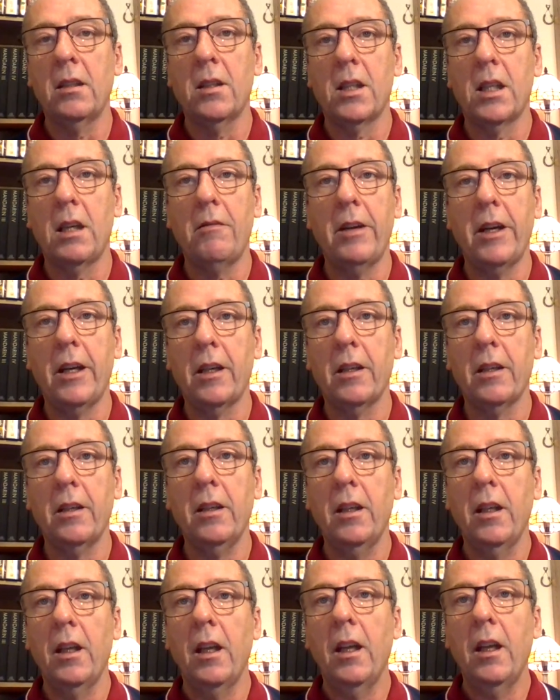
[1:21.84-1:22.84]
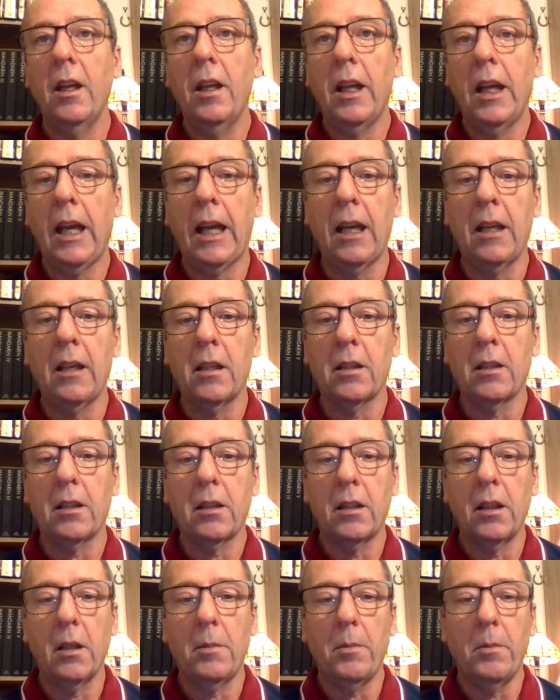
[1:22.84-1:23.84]
Syria and
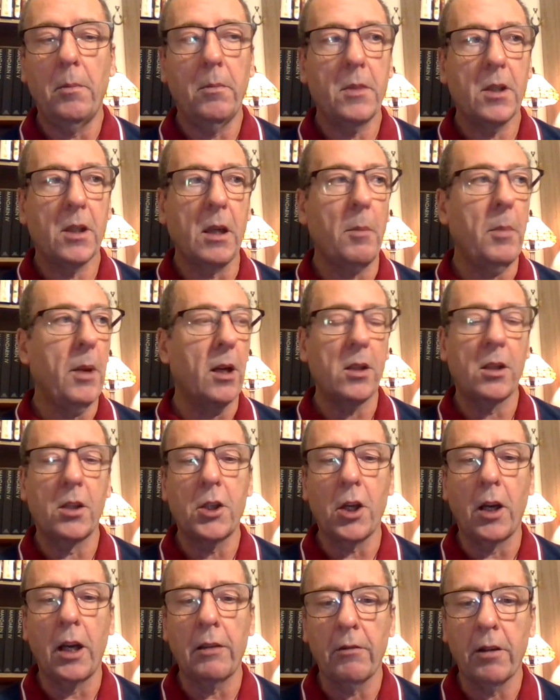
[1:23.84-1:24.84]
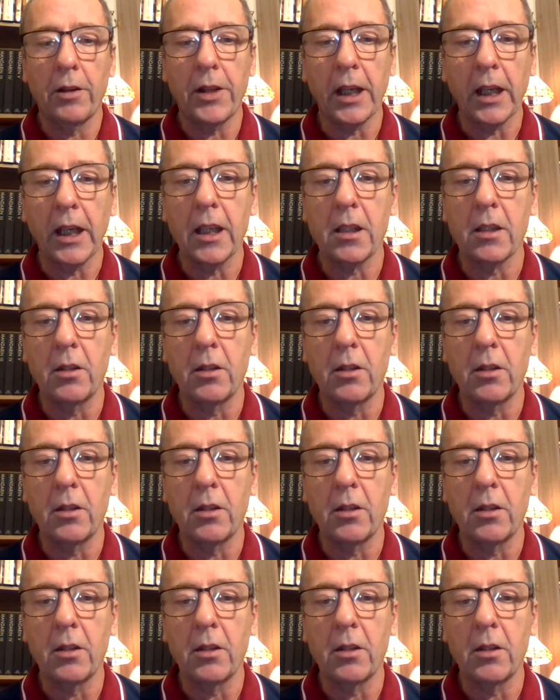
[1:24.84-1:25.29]
some parts of China, I think it's